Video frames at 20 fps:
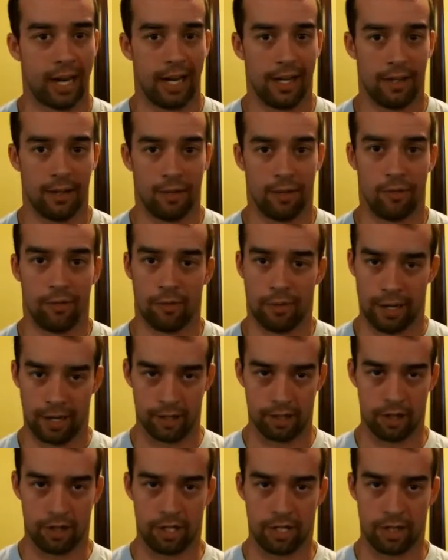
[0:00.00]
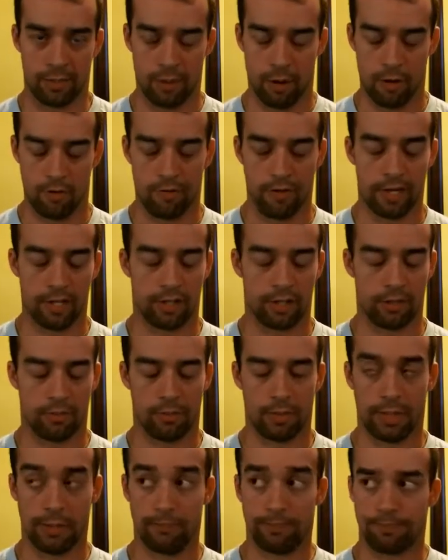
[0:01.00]
kind of energy and
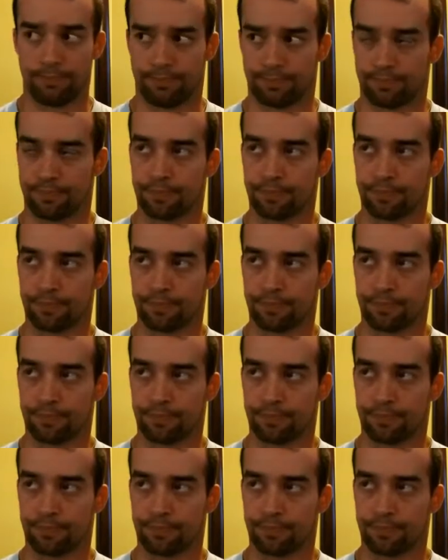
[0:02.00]
motivation, but